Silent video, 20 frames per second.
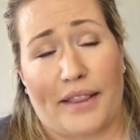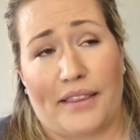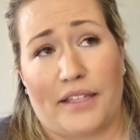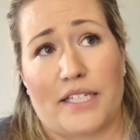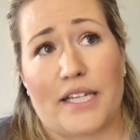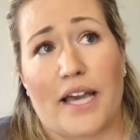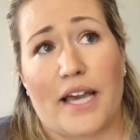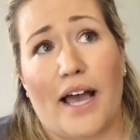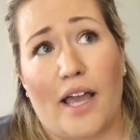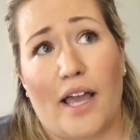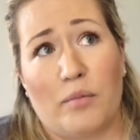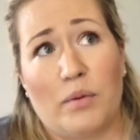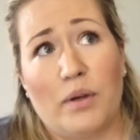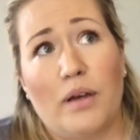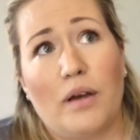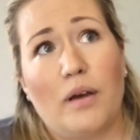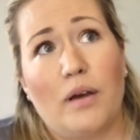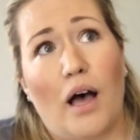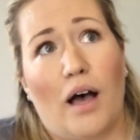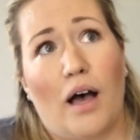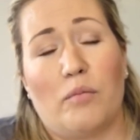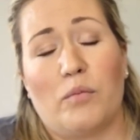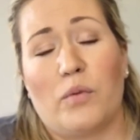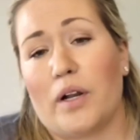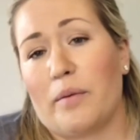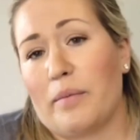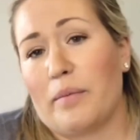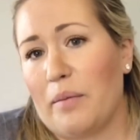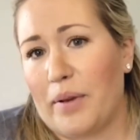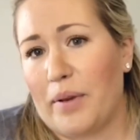at the time,
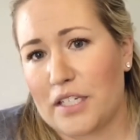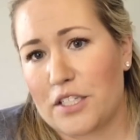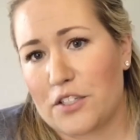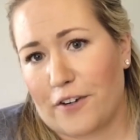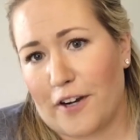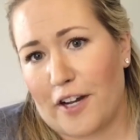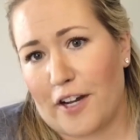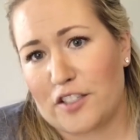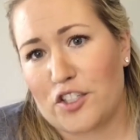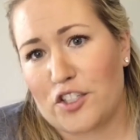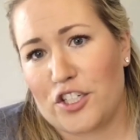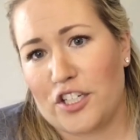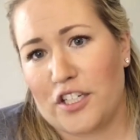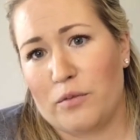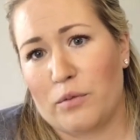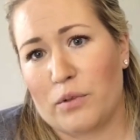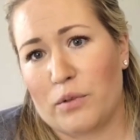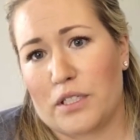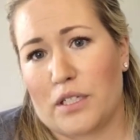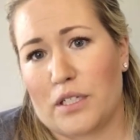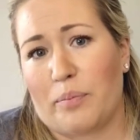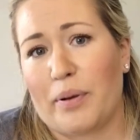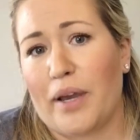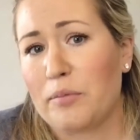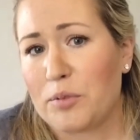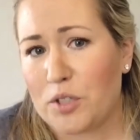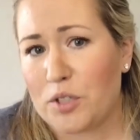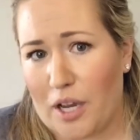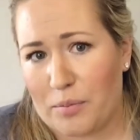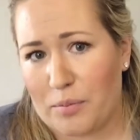one of my best friends, she was a
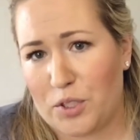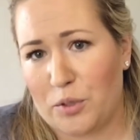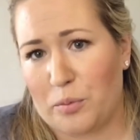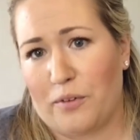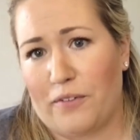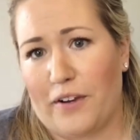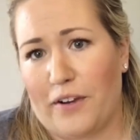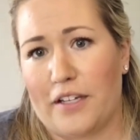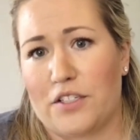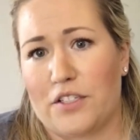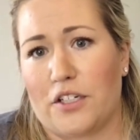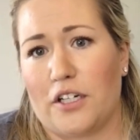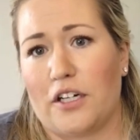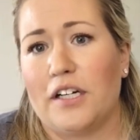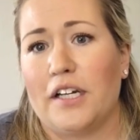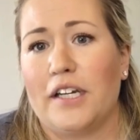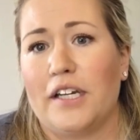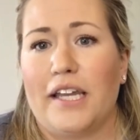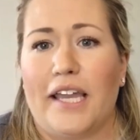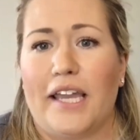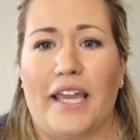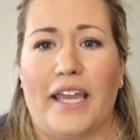pipe shop supervisor,